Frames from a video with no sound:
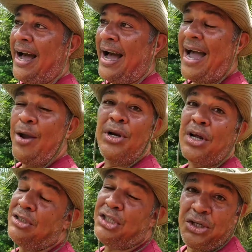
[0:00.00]
I will
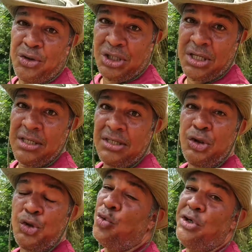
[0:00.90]
continue to
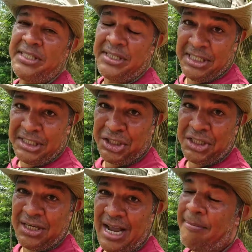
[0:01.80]
do
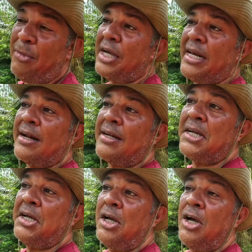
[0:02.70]
research. I'm looking at
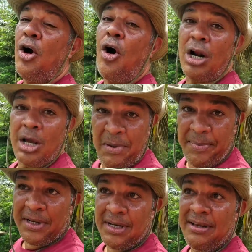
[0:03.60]
other
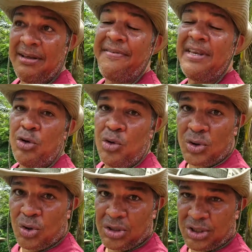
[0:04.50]
people' videos
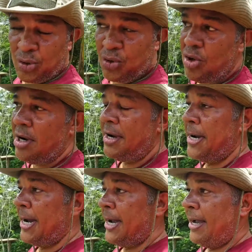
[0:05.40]
also
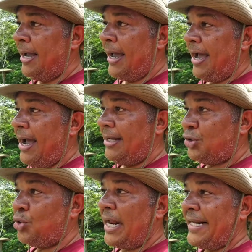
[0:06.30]

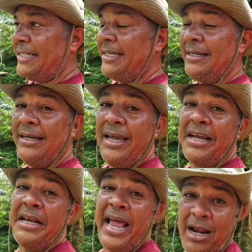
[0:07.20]
so that it
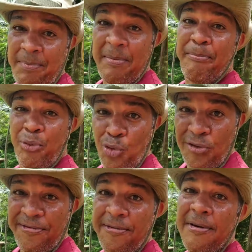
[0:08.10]
could help
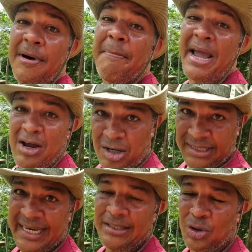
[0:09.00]
improve my
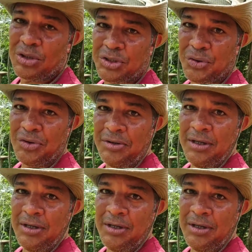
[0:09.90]
content also.